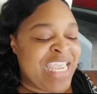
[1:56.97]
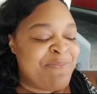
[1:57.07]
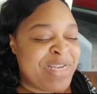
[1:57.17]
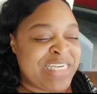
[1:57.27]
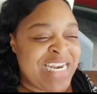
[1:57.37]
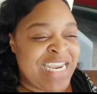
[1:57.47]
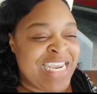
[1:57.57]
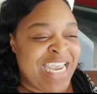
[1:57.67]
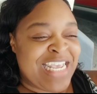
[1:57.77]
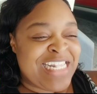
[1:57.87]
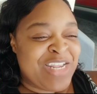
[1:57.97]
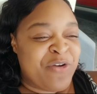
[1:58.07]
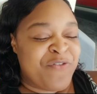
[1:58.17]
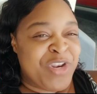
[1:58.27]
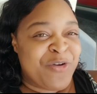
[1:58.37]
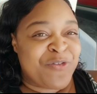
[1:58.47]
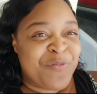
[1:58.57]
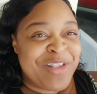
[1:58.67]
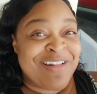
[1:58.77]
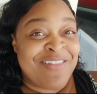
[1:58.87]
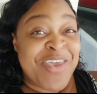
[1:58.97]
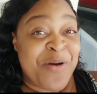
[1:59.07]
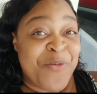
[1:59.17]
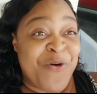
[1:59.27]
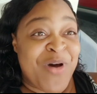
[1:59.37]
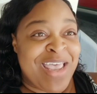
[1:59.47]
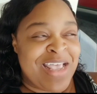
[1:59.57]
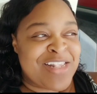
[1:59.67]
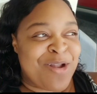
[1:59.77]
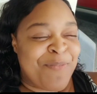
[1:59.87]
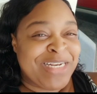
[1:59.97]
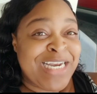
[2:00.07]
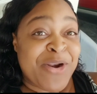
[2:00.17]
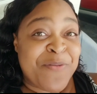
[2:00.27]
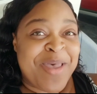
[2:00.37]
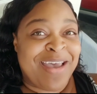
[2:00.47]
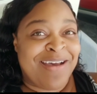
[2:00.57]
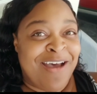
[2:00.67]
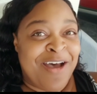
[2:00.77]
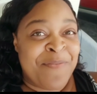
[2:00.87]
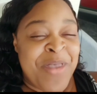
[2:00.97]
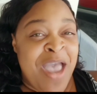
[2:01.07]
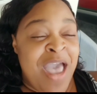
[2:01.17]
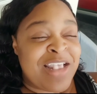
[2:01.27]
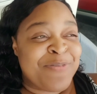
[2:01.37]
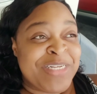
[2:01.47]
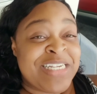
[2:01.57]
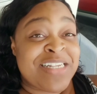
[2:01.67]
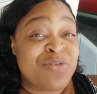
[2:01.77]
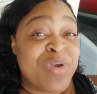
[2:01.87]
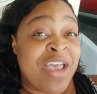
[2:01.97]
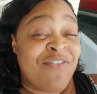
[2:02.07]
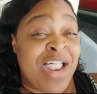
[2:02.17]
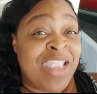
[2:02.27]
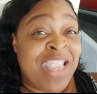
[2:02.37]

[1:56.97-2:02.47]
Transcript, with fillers: He mentioned that he hadn't seen no videos from me, so I think I'm going to go ahead and start my channel back up, especially since we have a